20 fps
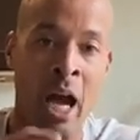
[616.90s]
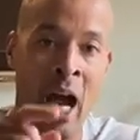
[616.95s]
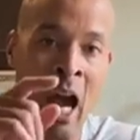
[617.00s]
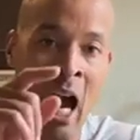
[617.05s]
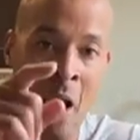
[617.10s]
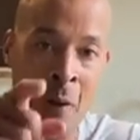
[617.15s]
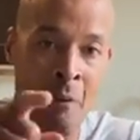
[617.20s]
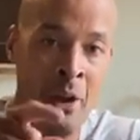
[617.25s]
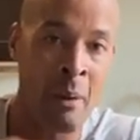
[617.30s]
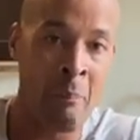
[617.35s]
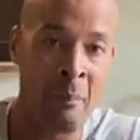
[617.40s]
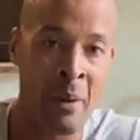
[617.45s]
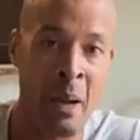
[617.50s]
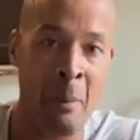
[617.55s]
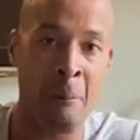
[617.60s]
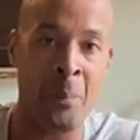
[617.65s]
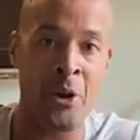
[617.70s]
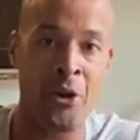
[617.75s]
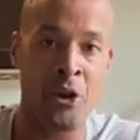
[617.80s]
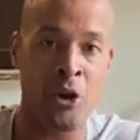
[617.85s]
I
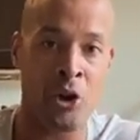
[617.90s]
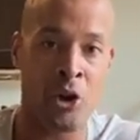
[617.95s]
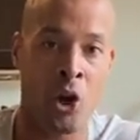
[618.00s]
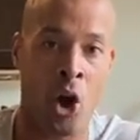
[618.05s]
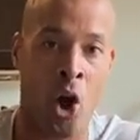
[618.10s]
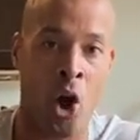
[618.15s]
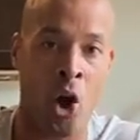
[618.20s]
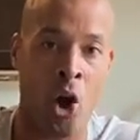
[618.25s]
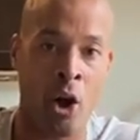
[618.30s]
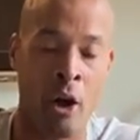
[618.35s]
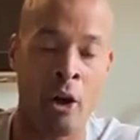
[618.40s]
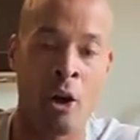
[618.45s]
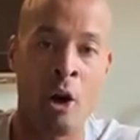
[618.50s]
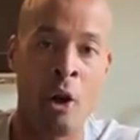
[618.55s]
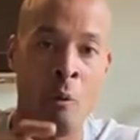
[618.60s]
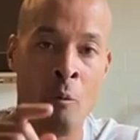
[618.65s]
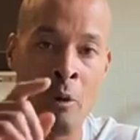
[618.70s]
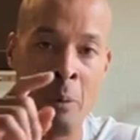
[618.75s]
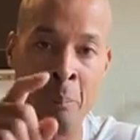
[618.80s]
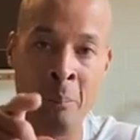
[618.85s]
remember your car
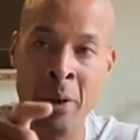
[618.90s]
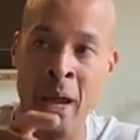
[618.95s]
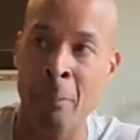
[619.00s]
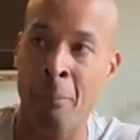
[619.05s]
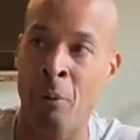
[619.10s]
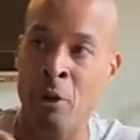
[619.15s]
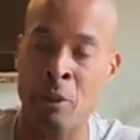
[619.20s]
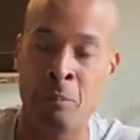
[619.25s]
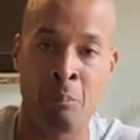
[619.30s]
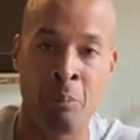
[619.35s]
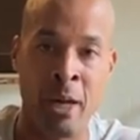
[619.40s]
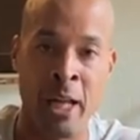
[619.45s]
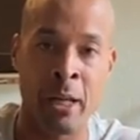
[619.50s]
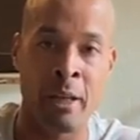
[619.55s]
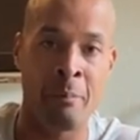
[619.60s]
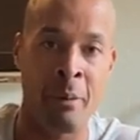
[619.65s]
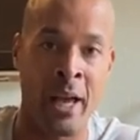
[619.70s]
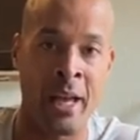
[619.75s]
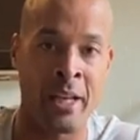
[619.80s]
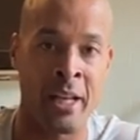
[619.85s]
when people
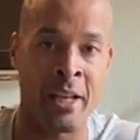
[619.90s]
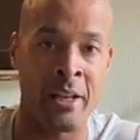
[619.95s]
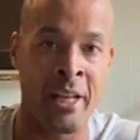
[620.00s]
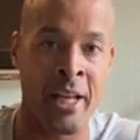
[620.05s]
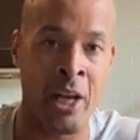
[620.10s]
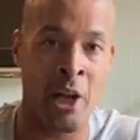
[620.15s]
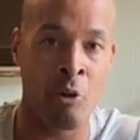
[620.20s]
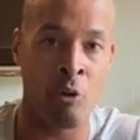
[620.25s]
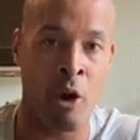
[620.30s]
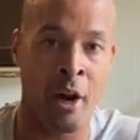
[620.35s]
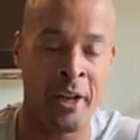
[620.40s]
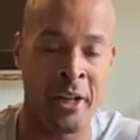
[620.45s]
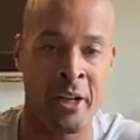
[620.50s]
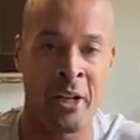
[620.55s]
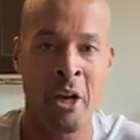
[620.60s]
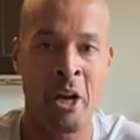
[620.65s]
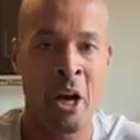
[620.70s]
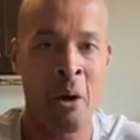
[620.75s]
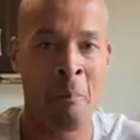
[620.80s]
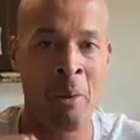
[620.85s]
painted nigger on it.
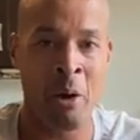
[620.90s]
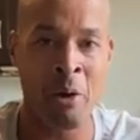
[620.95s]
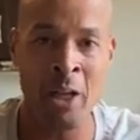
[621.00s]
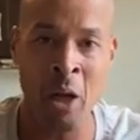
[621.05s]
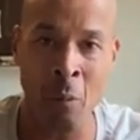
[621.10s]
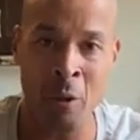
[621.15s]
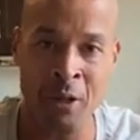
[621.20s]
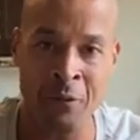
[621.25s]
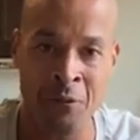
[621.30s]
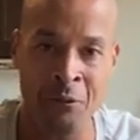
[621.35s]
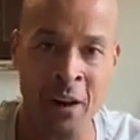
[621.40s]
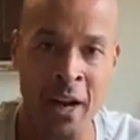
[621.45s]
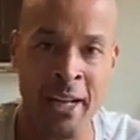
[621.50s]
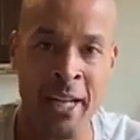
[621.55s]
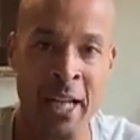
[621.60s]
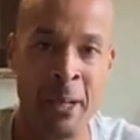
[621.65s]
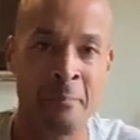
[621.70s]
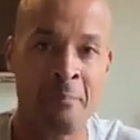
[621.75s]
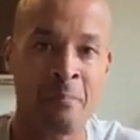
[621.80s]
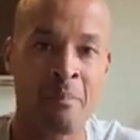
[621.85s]
But you know what's
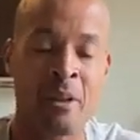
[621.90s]
funny?